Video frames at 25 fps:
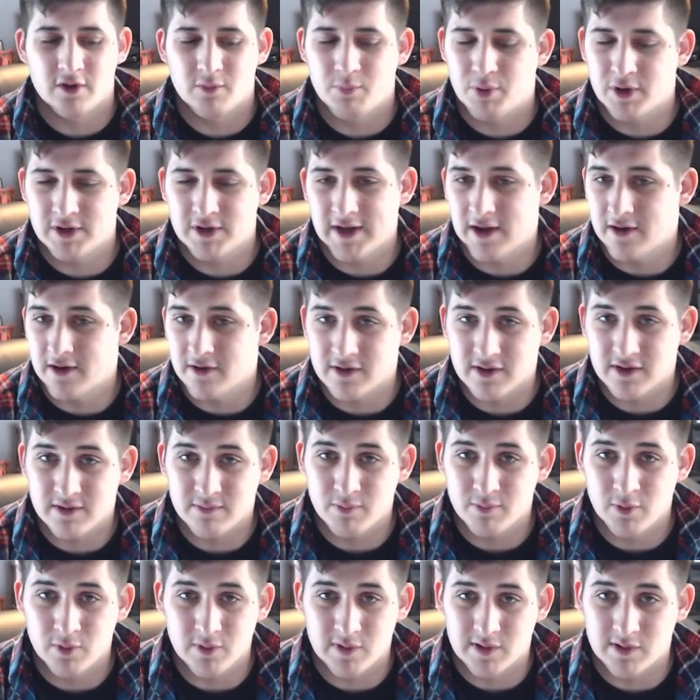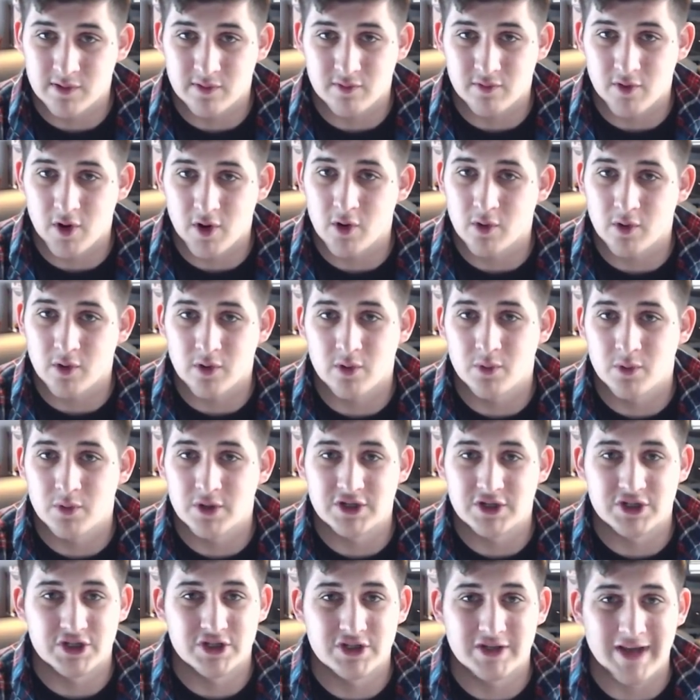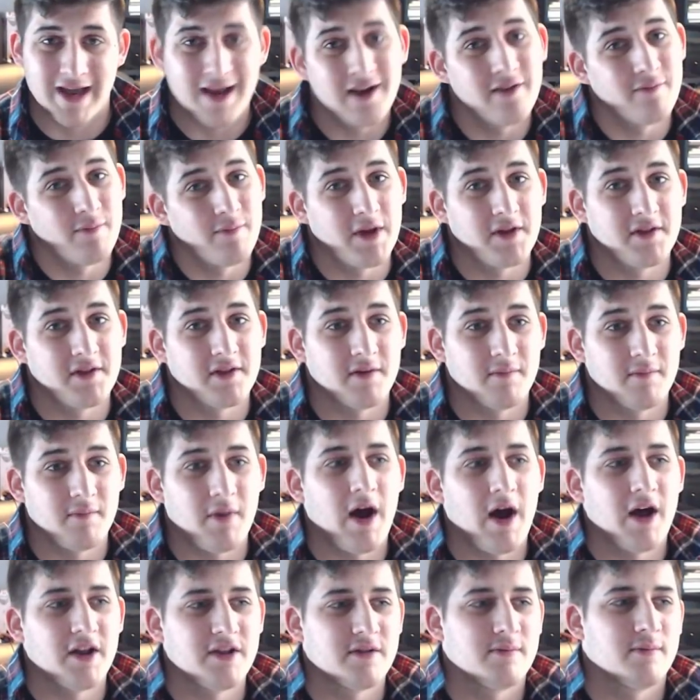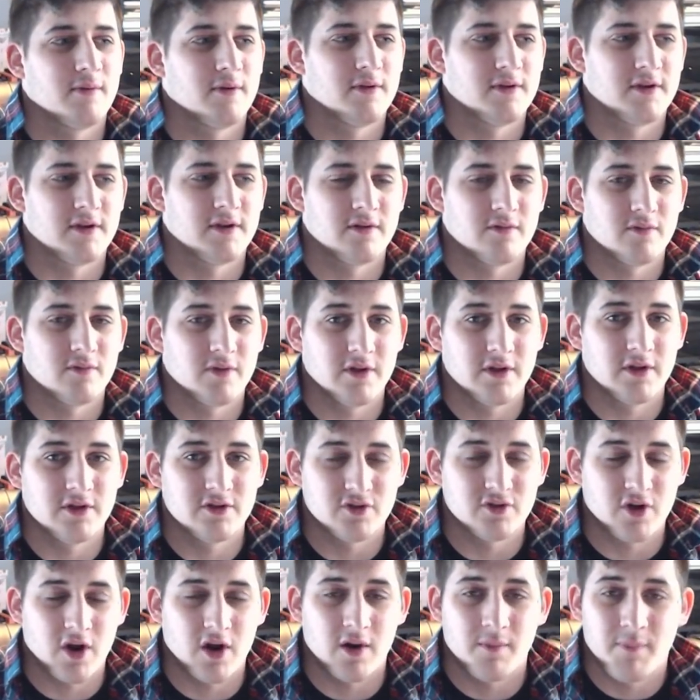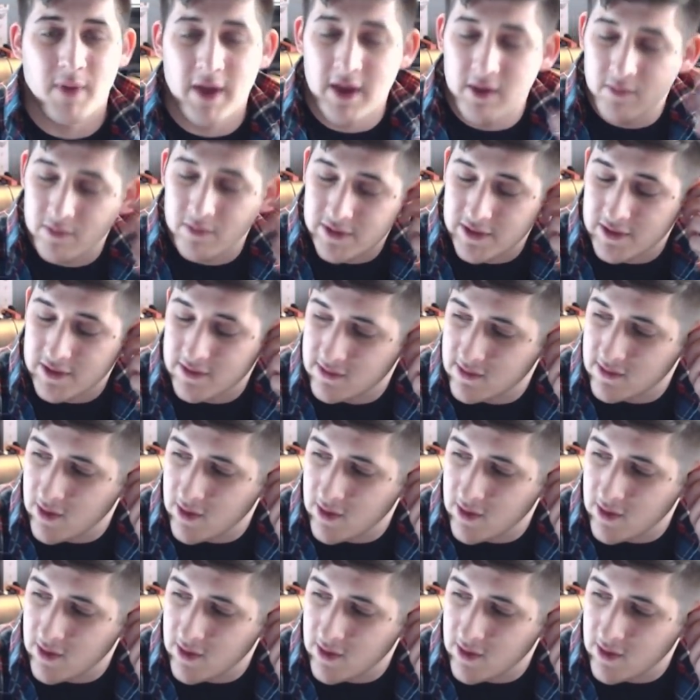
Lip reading: put down a smooth stroke, which kind of makes it impossible to really draw or paint with it.